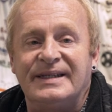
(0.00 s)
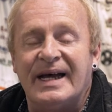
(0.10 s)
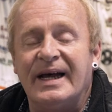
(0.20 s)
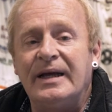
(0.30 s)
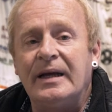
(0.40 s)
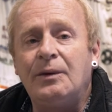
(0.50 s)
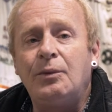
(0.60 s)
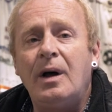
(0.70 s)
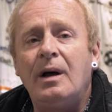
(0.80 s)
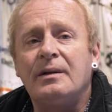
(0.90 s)
I
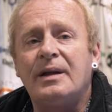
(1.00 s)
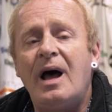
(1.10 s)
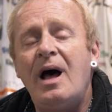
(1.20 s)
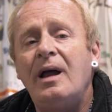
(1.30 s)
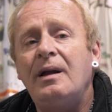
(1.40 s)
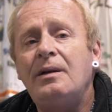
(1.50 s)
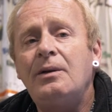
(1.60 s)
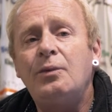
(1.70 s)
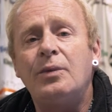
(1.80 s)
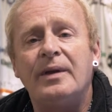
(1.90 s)
walked
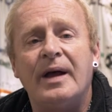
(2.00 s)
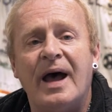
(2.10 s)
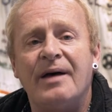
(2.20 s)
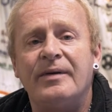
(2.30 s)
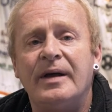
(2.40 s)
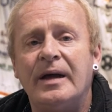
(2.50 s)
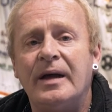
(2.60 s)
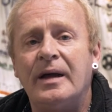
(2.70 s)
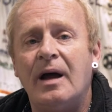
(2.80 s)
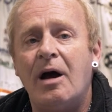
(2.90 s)
on with a
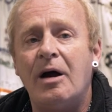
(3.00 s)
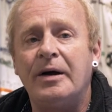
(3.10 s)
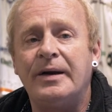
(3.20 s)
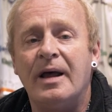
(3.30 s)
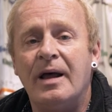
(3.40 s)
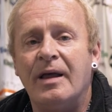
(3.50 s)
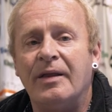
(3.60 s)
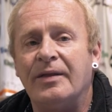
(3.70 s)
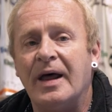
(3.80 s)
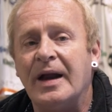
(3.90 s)
heavy heart,
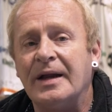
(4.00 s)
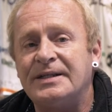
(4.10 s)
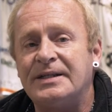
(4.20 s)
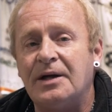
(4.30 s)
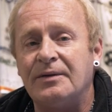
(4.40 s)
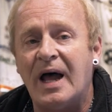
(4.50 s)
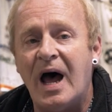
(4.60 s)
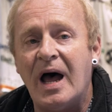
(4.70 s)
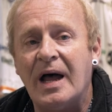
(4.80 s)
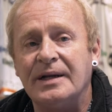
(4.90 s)
then I stuck
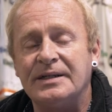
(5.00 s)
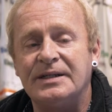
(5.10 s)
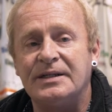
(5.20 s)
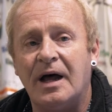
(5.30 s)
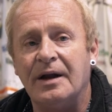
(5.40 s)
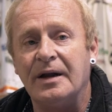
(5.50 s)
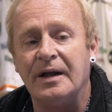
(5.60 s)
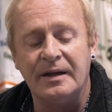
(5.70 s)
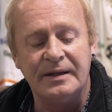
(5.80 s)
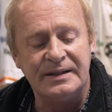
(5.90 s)
danced on
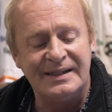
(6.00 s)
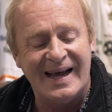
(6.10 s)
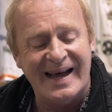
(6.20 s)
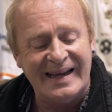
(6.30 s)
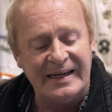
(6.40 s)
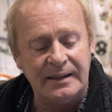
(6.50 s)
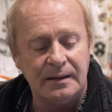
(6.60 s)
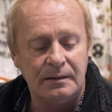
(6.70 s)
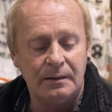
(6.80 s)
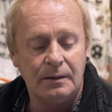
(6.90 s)
the tide.
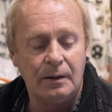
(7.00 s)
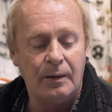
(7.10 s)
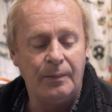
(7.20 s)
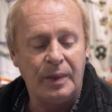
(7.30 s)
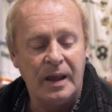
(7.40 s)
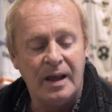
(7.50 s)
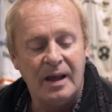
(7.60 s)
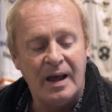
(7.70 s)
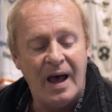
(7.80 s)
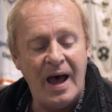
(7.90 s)

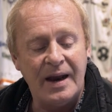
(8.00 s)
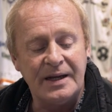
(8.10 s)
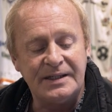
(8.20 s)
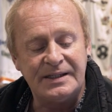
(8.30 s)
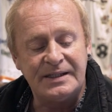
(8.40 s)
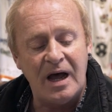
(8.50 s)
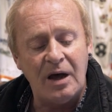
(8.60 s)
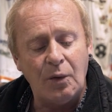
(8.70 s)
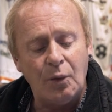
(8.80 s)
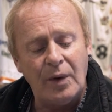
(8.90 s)
And the
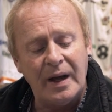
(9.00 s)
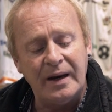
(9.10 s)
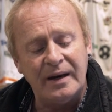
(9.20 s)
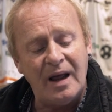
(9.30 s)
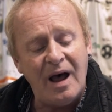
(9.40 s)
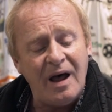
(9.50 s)
song went